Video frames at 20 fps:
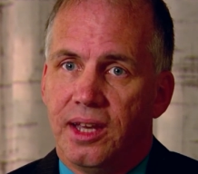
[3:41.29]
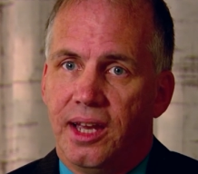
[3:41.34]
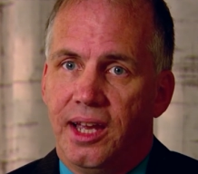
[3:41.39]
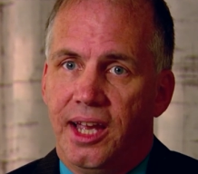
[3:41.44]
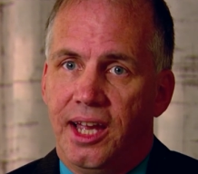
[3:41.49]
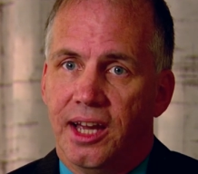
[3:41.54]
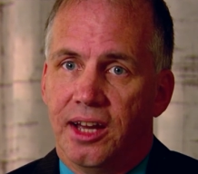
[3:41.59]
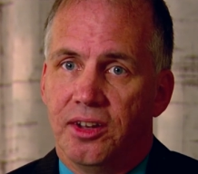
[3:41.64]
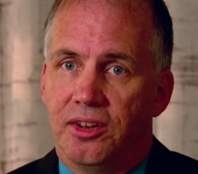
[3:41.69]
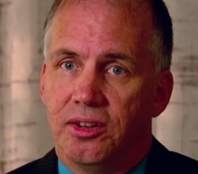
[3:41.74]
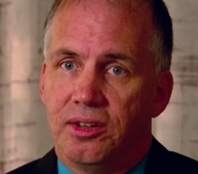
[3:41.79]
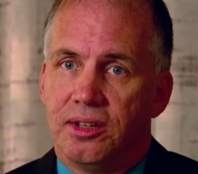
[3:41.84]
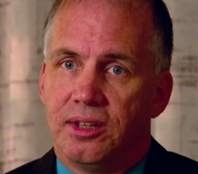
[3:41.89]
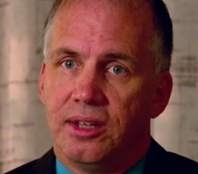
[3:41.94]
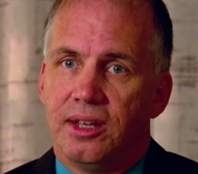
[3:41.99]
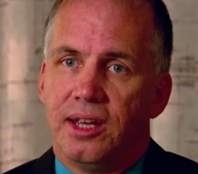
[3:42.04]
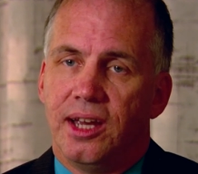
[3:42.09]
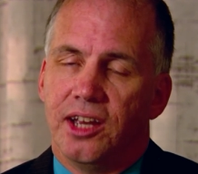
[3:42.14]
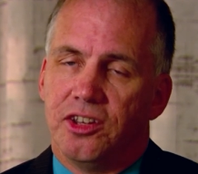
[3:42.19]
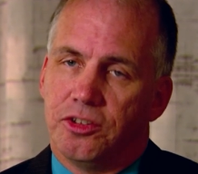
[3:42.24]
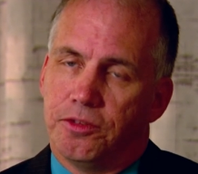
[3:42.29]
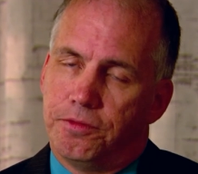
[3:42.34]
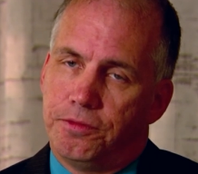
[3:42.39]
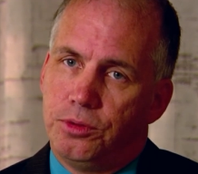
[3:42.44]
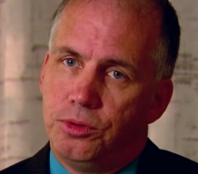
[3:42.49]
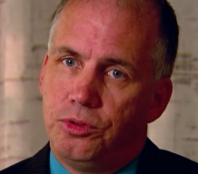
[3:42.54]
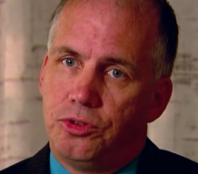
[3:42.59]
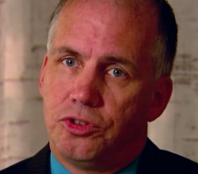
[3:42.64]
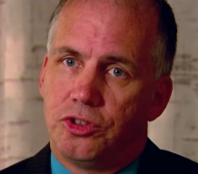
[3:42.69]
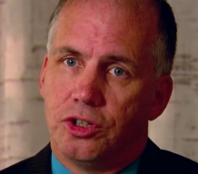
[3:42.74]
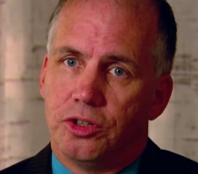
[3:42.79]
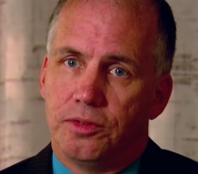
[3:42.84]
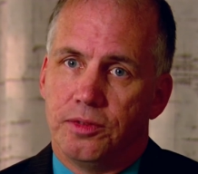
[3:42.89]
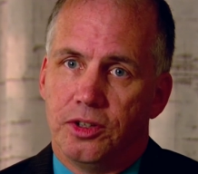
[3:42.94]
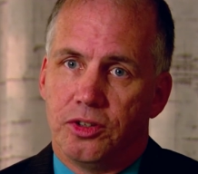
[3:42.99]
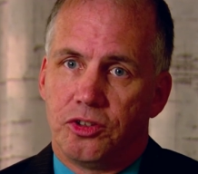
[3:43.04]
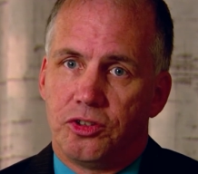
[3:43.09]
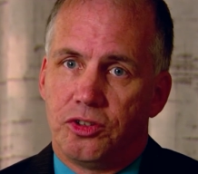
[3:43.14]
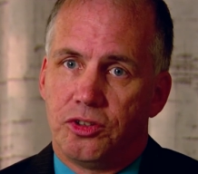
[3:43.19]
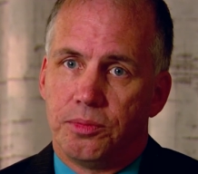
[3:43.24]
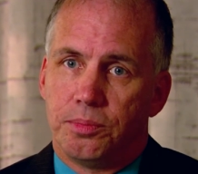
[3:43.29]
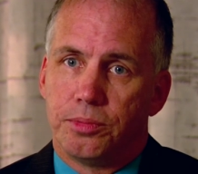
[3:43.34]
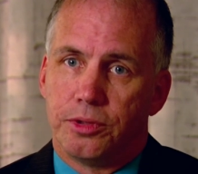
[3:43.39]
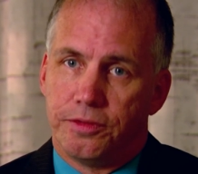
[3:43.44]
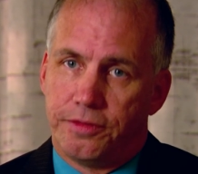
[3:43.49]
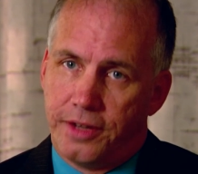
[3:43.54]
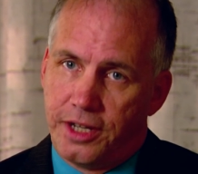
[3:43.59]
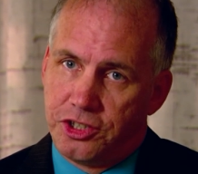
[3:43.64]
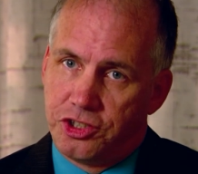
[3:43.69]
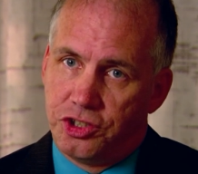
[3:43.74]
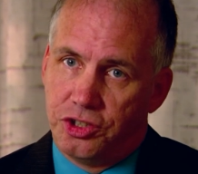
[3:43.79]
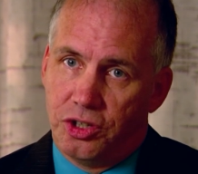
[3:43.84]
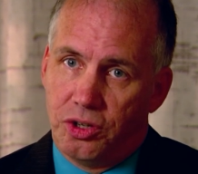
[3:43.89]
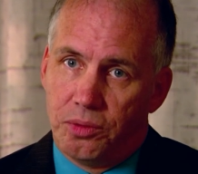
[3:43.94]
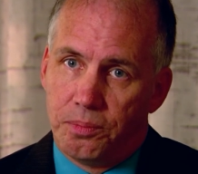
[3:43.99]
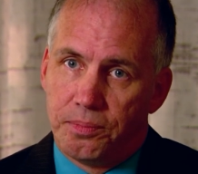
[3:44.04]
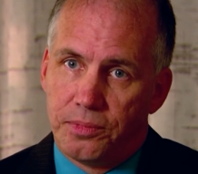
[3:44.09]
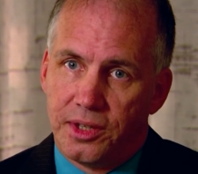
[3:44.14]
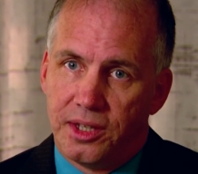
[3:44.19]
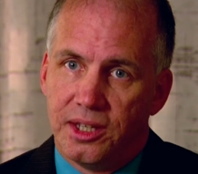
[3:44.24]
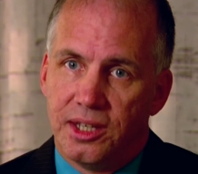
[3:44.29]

And as a food service professional,